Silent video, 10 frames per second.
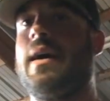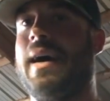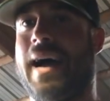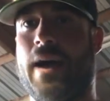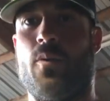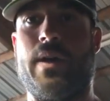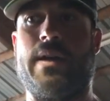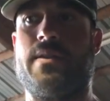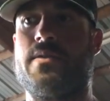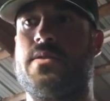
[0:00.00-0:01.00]
High
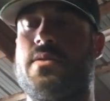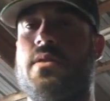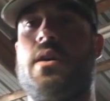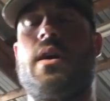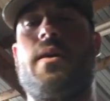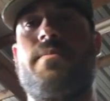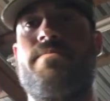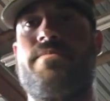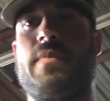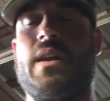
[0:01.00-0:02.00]
winds.
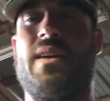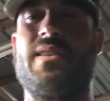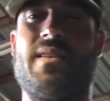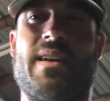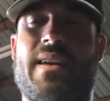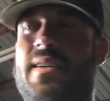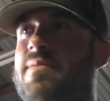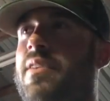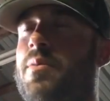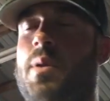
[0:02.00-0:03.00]

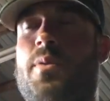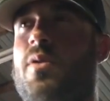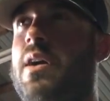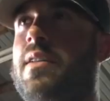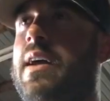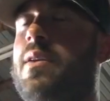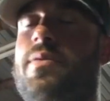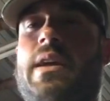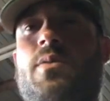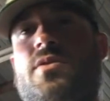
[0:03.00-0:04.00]
If I remember correctly, I
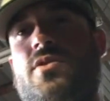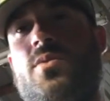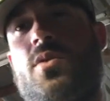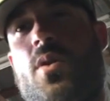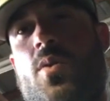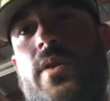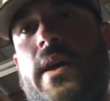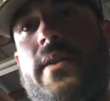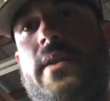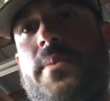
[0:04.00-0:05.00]
don't think it was too cold
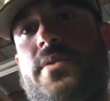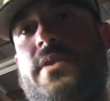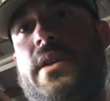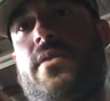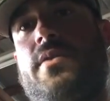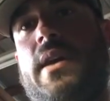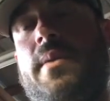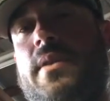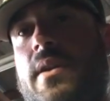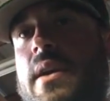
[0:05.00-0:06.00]
that particular
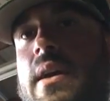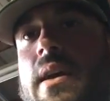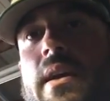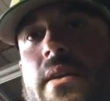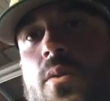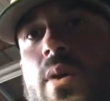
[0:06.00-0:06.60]
day. But again,